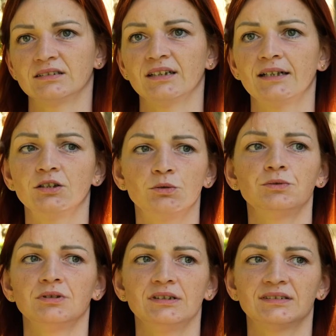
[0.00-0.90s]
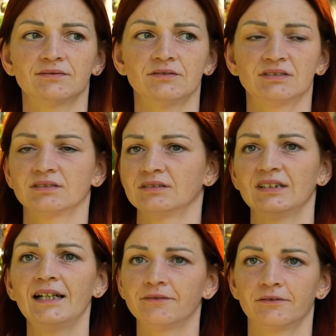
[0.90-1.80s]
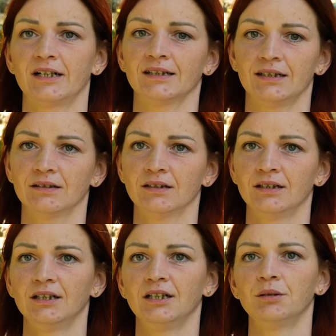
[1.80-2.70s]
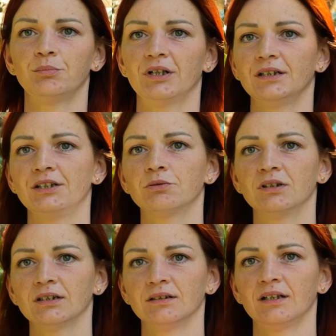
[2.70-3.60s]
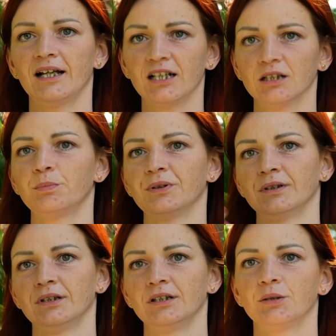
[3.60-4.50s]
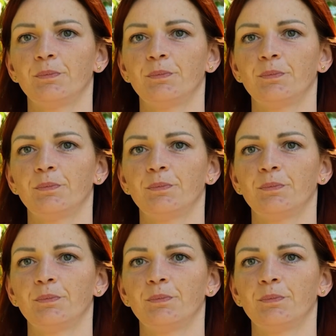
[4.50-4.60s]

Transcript: and I know it's nerve-wracking, but it will help the